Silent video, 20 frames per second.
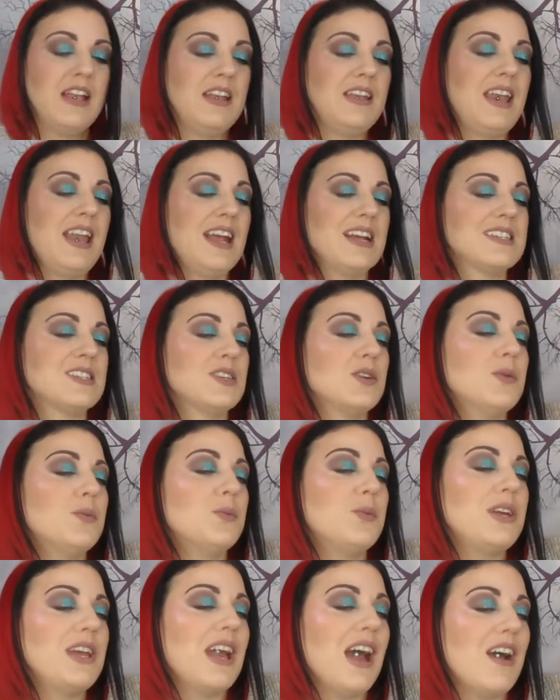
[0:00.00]
Next up
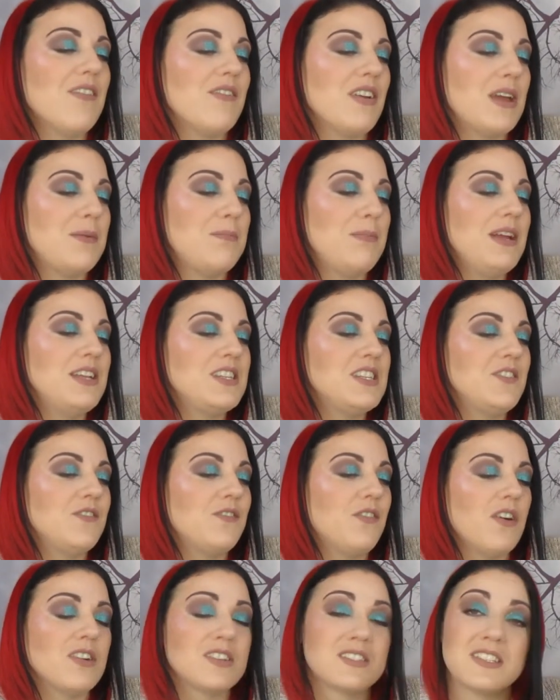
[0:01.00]
we have a Peachy
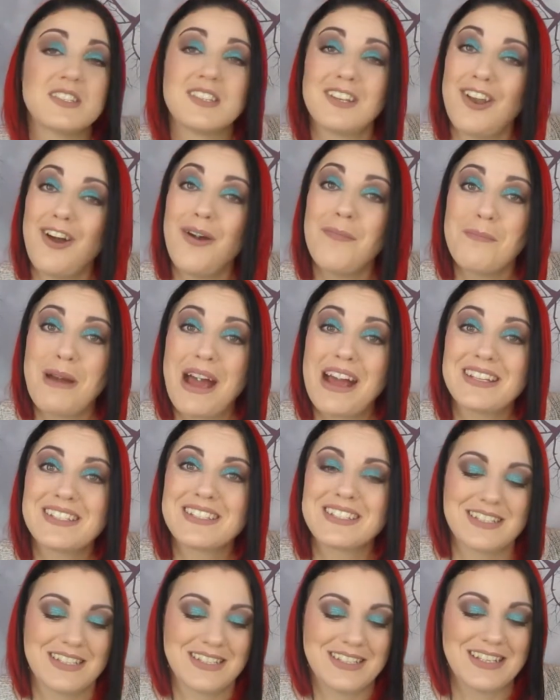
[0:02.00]
Fox. There's a lot of
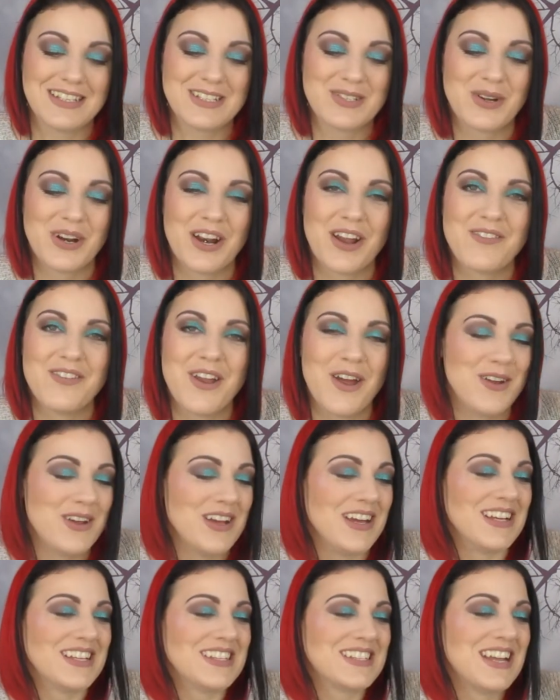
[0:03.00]
masks in this one, I've
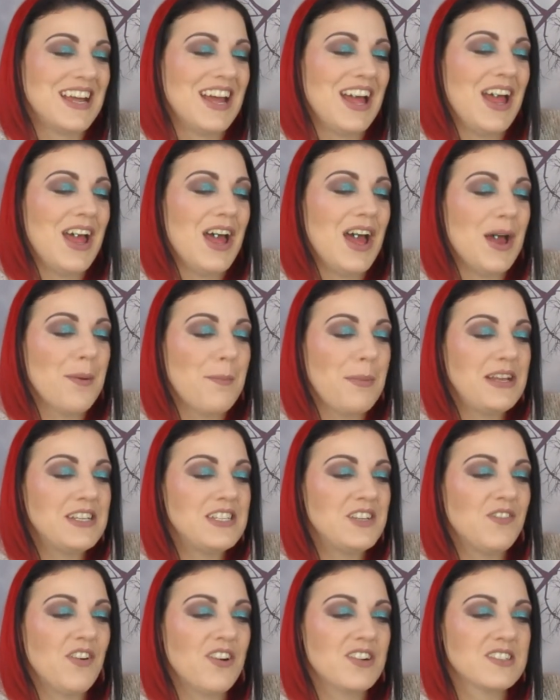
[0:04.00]
noticed.
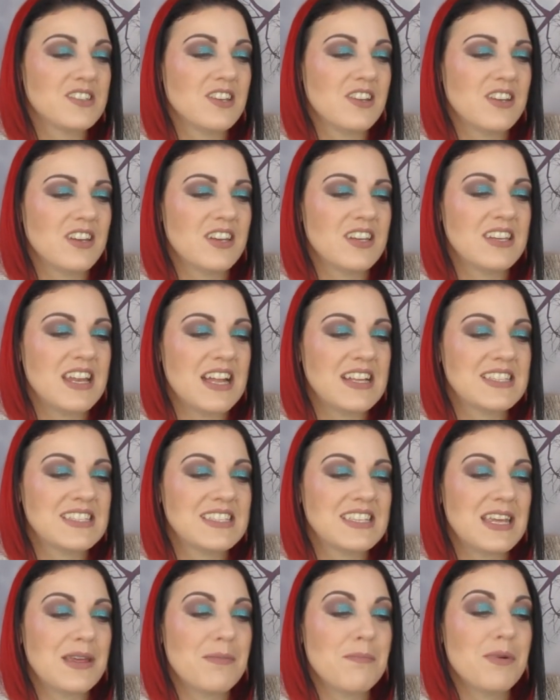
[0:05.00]
Peachy Fox London Dead
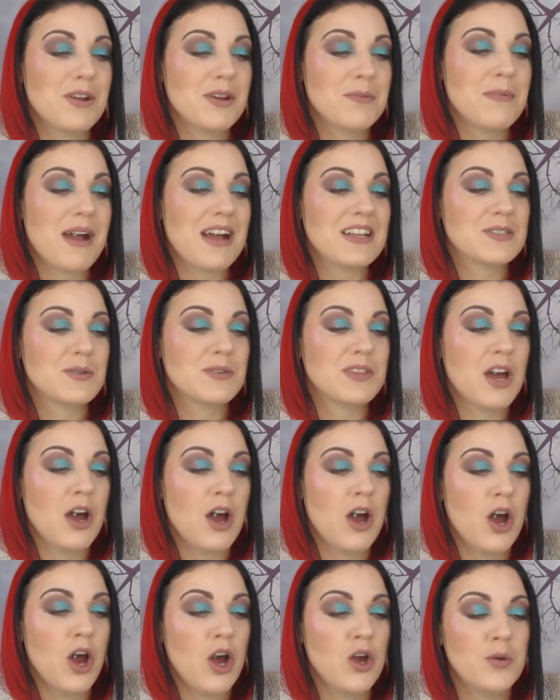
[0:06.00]
Sea Mud Mask with a
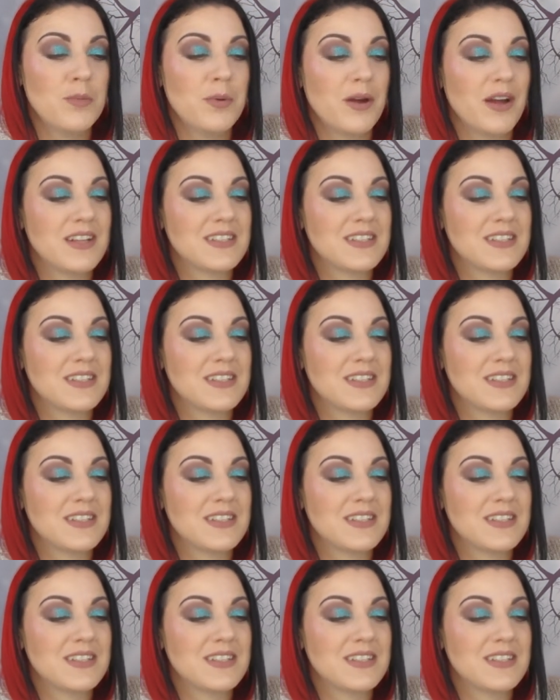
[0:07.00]
jojoba.